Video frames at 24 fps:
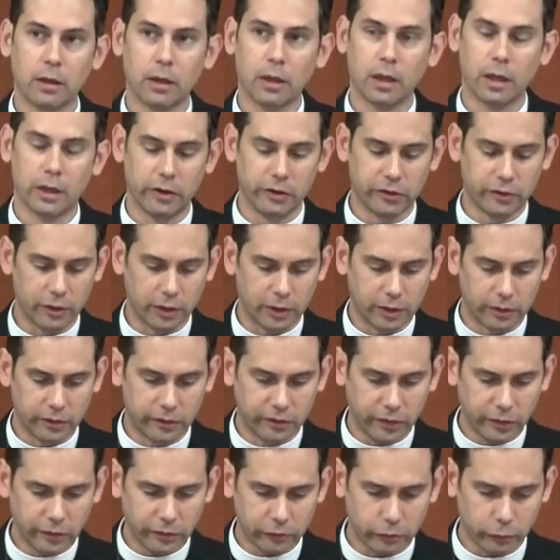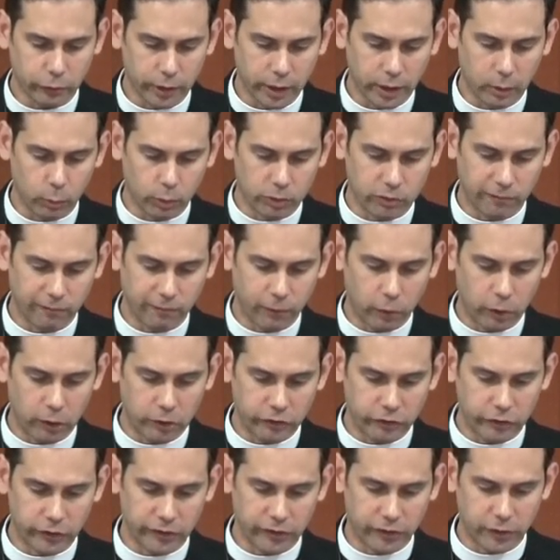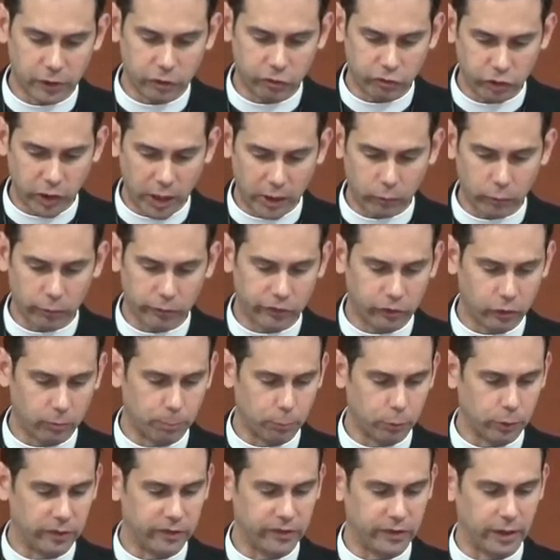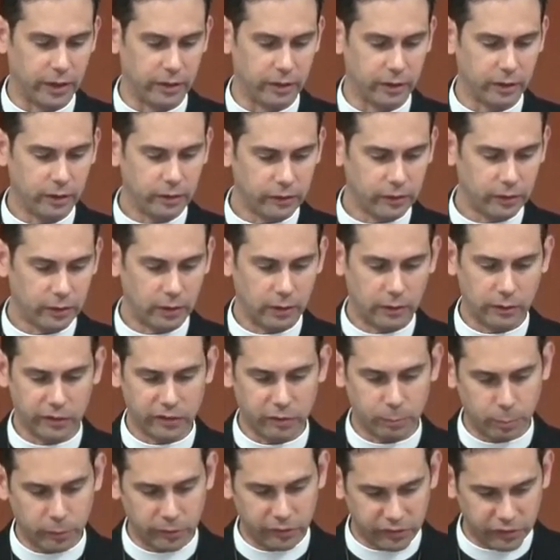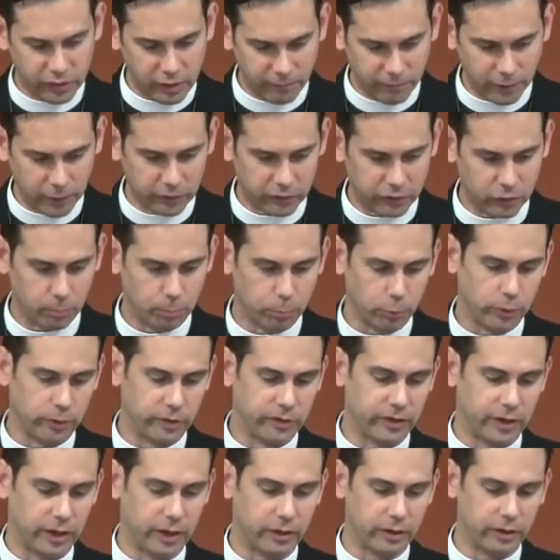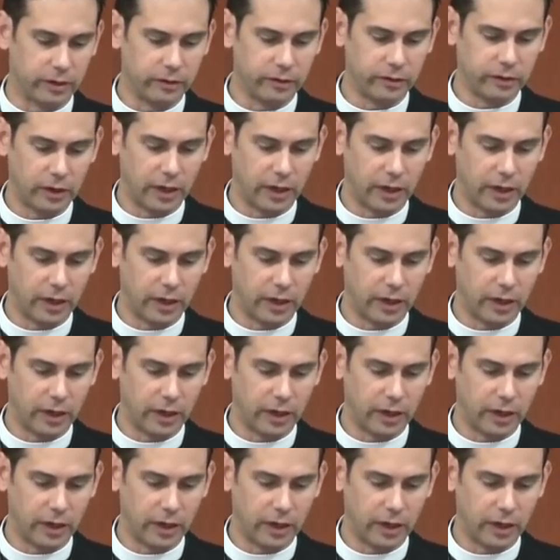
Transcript: It is the consistory which furnishes the general superintendent, the specific superintendent,